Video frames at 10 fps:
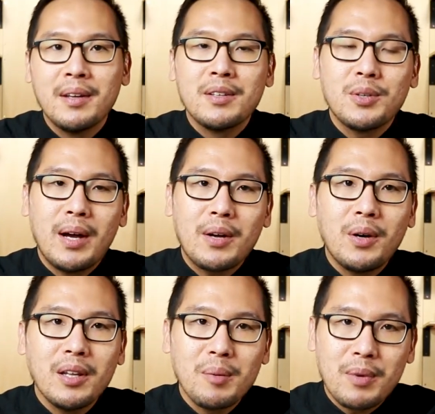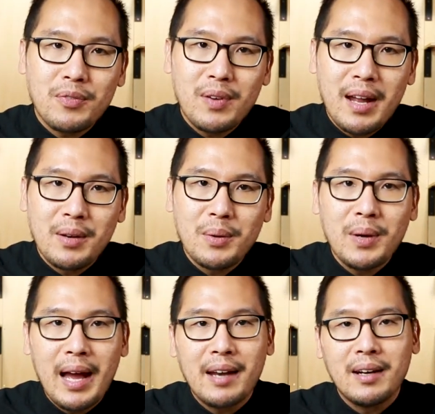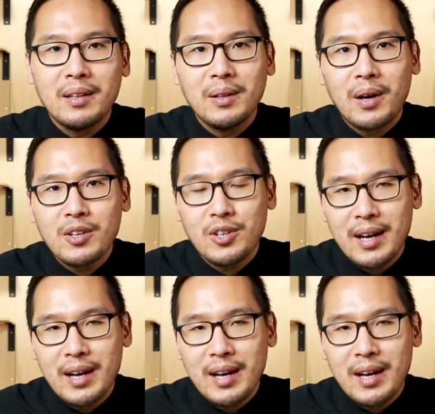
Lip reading: so I called up a friend who had a larger